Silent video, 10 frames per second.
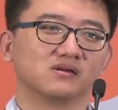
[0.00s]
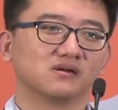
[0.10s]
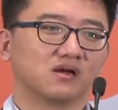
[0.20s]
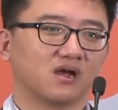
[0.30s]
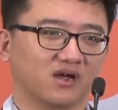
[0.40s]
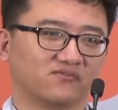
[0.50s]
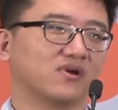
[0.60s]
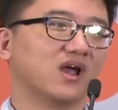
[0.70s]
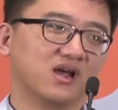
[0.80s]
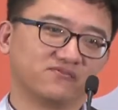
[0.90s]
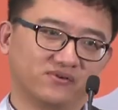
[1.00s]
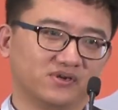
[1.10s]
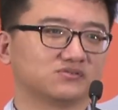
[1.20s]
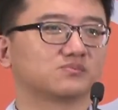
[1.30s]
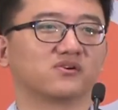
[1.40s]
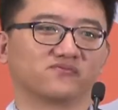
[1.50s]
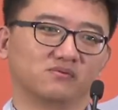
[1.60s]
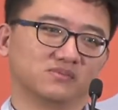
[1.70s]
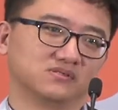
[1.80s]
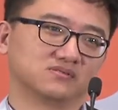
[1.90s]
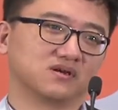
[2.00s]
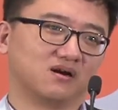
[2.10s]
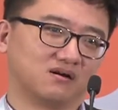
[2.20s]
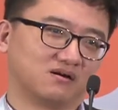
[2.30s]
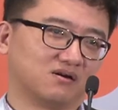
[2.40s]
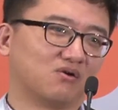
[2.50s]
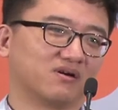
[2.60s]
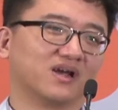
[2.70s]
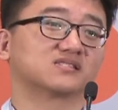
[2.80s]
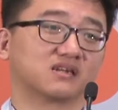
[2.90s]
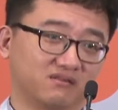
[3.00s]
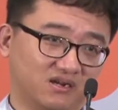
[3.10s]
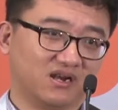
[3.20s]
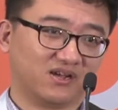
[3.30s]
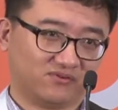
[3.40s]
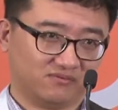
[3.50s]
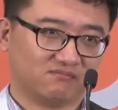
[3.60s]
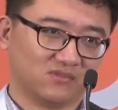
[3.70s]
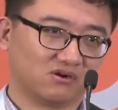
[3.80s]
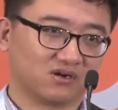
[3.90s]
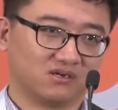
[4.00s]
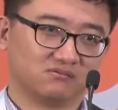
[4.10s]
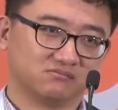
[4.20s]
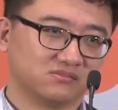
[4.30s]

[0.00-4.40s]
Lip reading: have average performance or SLA level, okay?